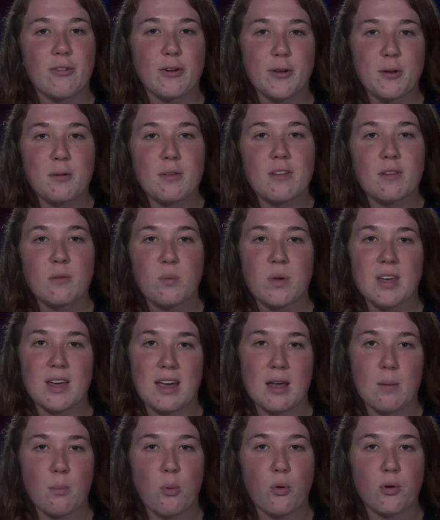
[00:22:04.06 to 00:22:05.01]
you this week
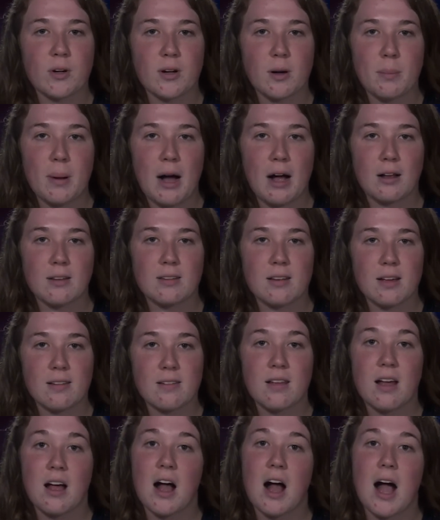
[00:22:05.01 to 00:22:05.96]
in Pointer
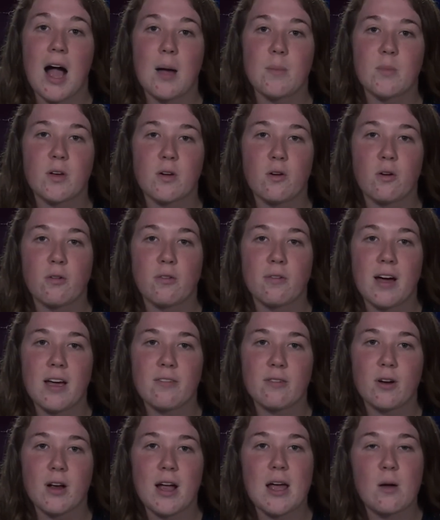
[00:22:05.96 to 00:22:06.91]
Politics. I'm Nicole
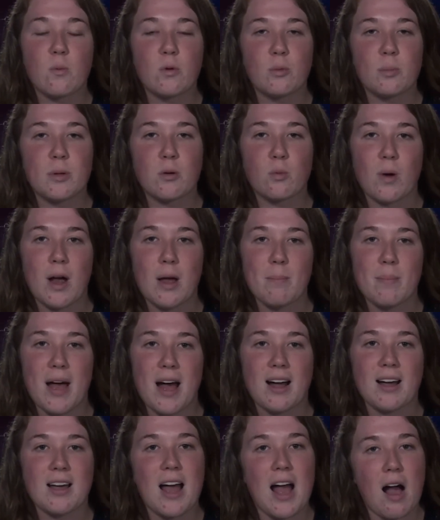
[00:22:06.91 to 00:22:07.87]
Pfeiffer, and we'll be right
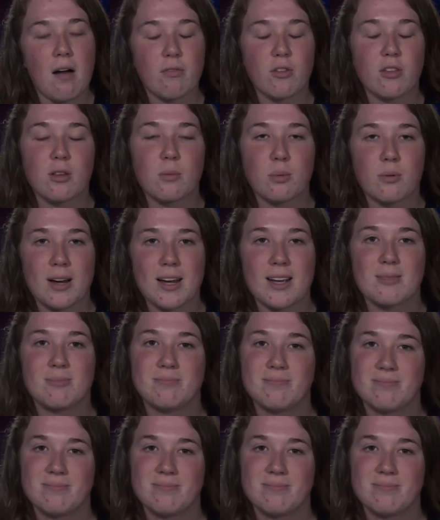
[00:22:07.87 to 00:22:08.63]
back after the break.